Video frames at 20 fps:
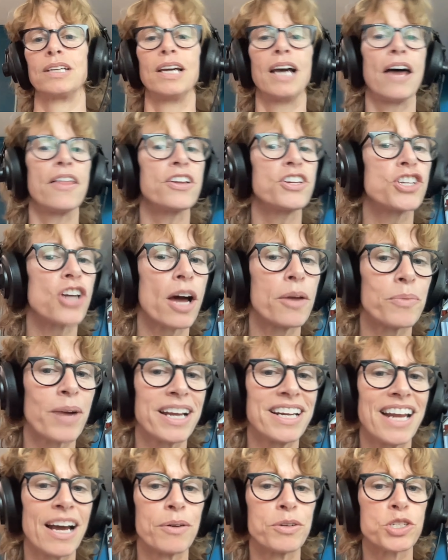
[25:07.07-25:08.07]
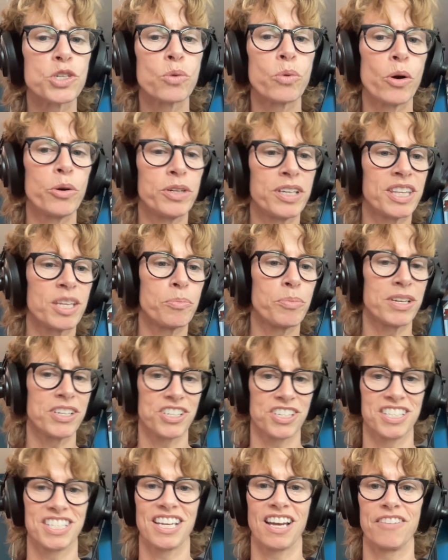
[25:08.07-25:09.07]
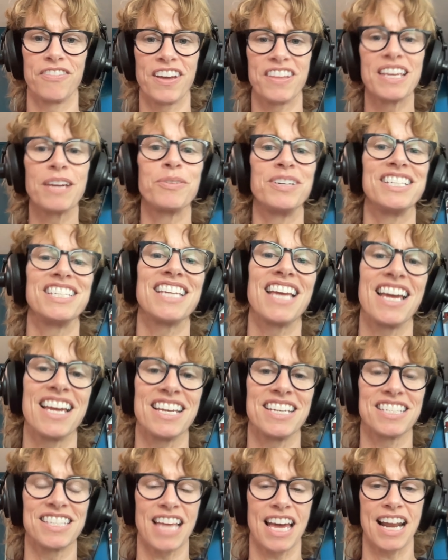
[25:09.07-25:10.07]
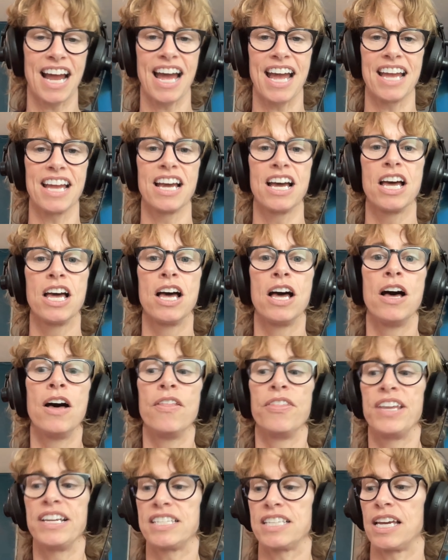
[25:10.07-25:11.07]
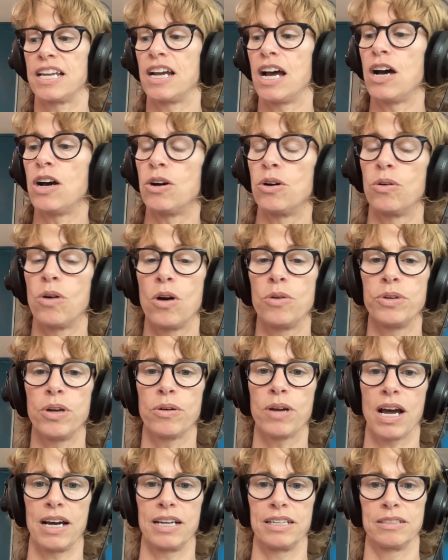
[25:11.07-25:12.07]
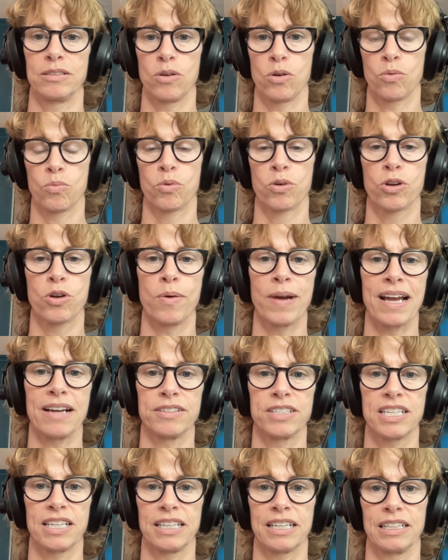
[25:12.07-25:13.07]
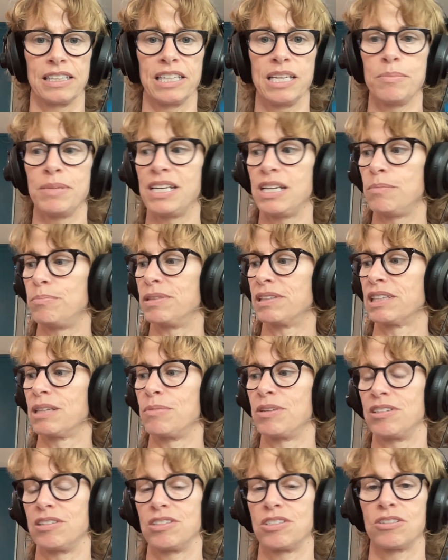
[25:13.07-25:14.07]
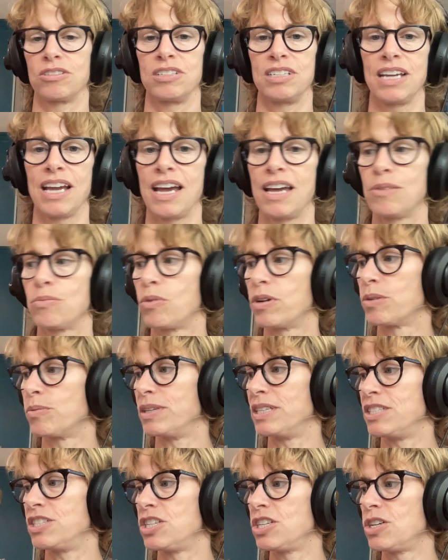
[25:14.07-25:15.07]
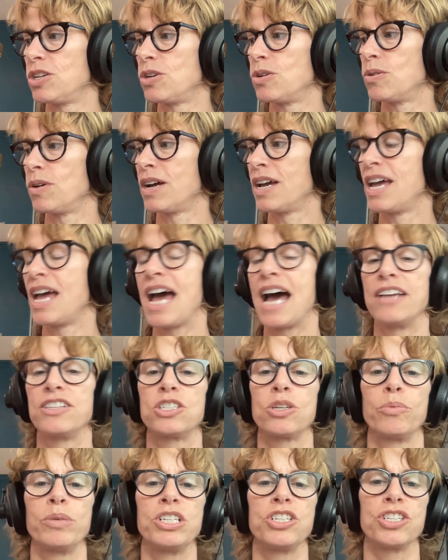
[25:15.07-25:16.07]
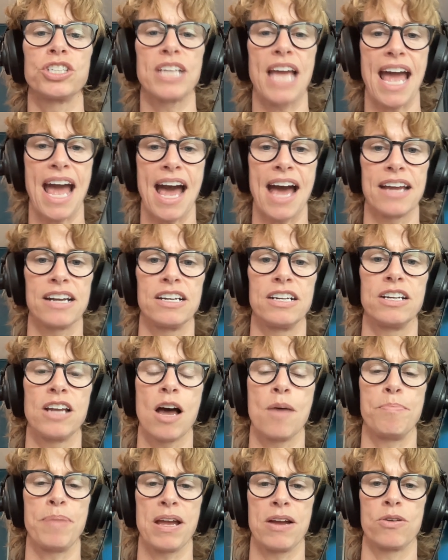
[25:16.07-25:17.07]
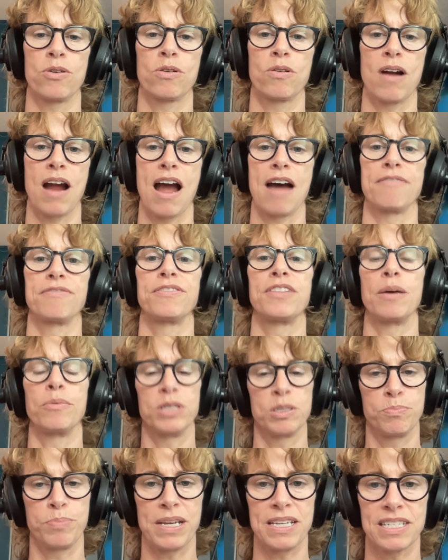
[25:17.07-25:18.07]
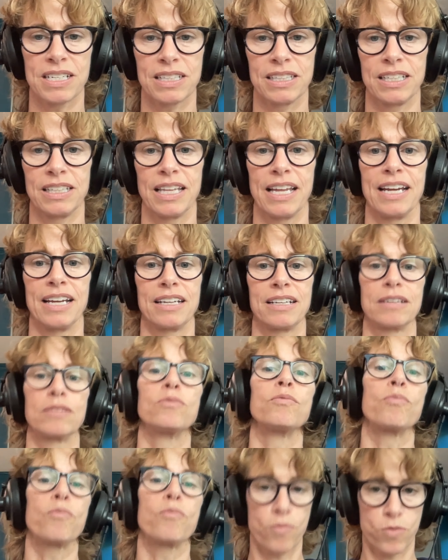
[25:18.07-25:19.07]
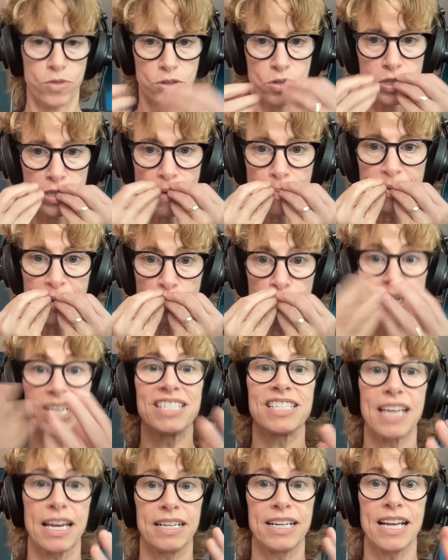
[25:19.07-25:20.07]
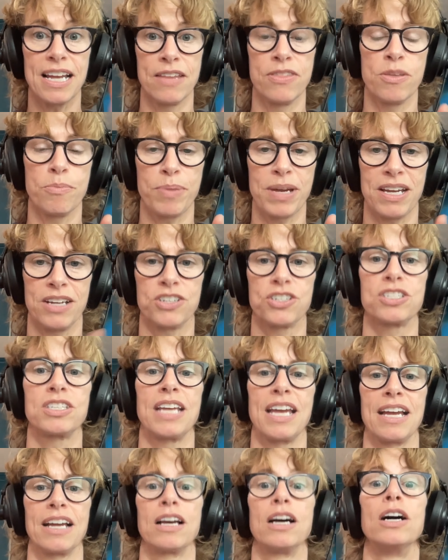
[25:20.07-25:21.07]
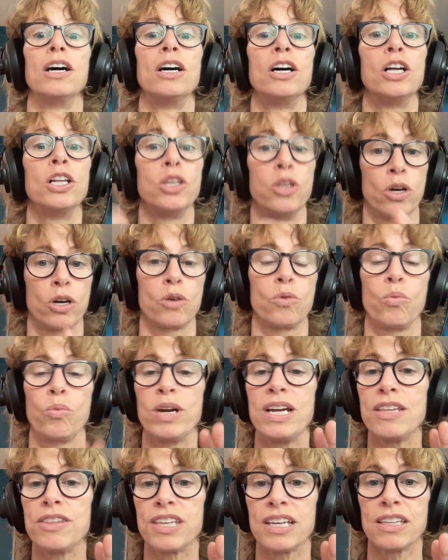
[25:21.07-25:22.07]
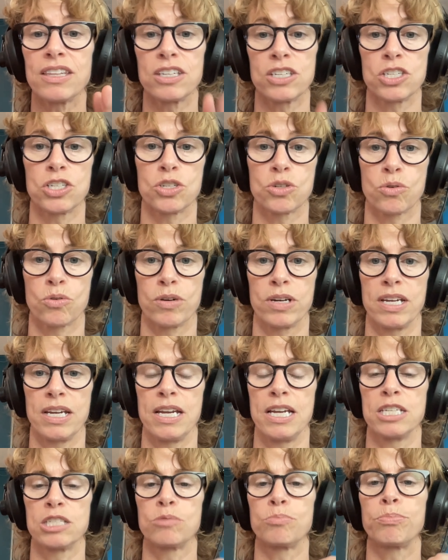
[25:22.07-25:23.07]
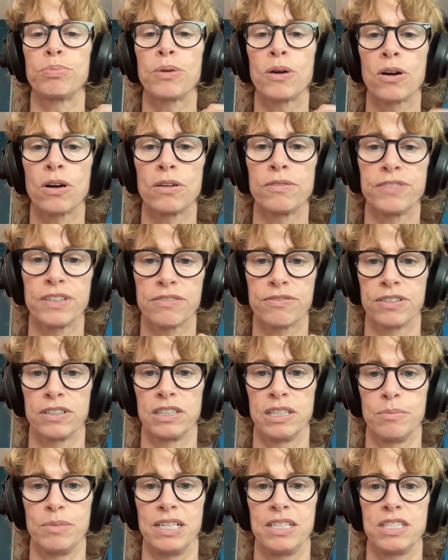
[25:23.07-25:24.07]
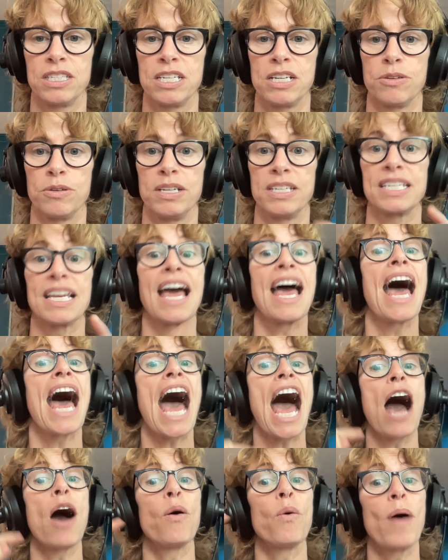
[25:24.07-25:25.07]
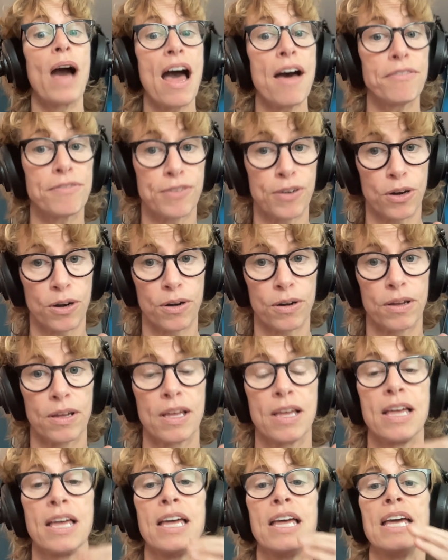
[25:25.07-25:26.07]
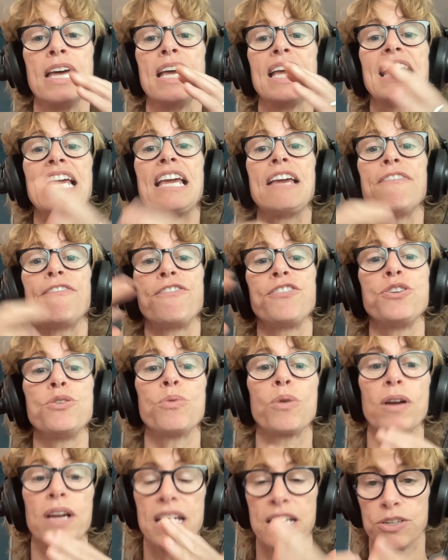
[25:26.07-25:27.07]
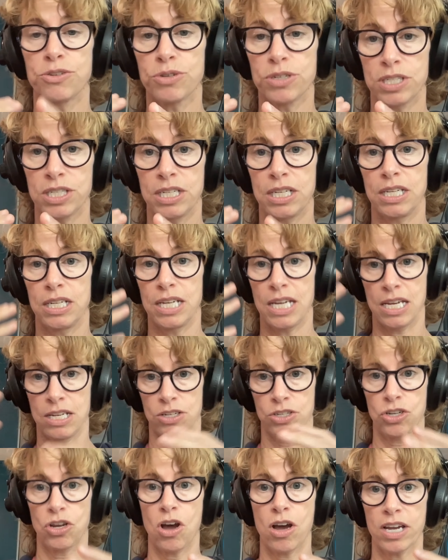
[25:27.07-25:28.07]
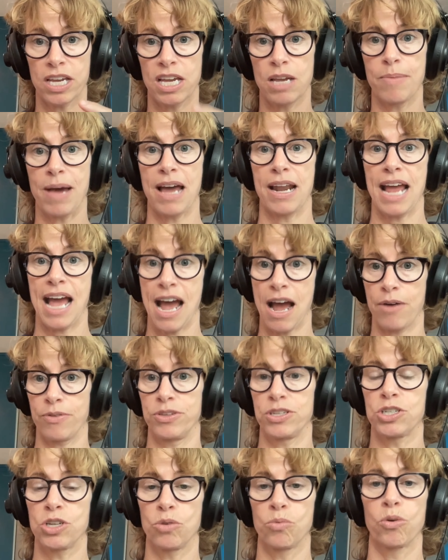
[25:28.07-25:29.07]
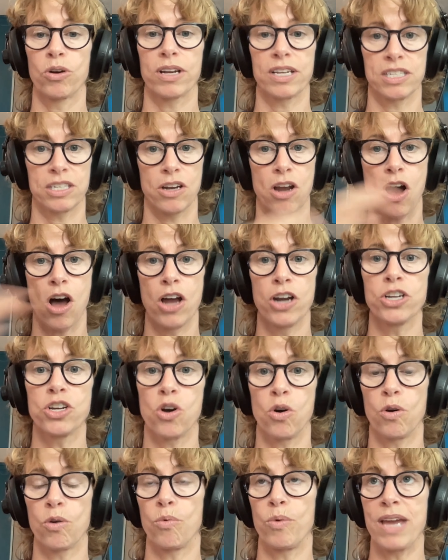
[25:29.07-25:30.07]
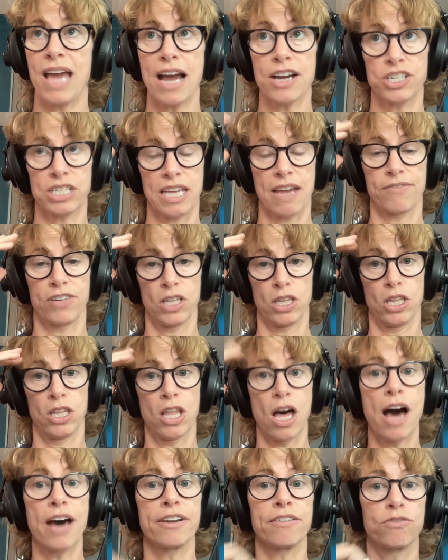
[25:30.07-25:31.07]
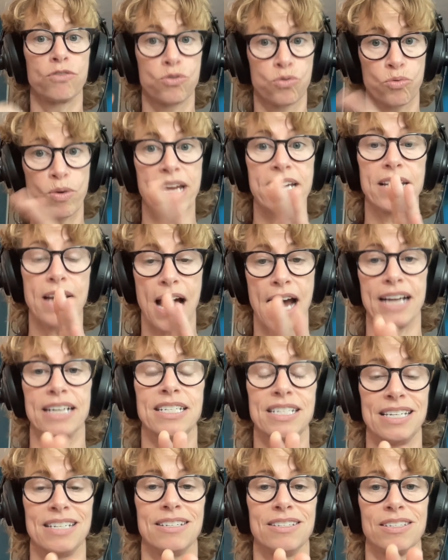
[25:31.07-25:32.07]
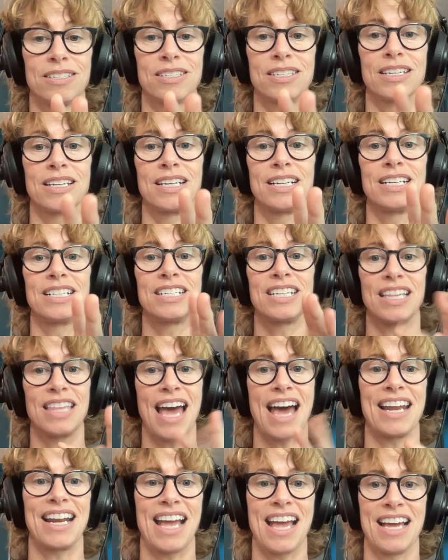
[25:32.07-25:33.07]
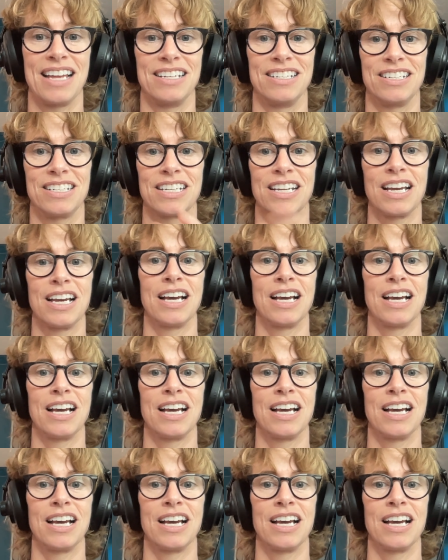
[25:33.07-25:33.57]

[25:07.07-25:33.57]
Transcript: I think John right now is quoting the pitch itself. I think what he's saying is that they said, oh no, God, we're going out and selling a limited, but limiteds are dead. What do we do? And so we just added a paragraph that was basically like something we said in the pitch saying, look, we think this story is perfect for a limited series. However, if you were interested in talking about how this could work as an ongoing, we actually have a lot of great ideas to that end,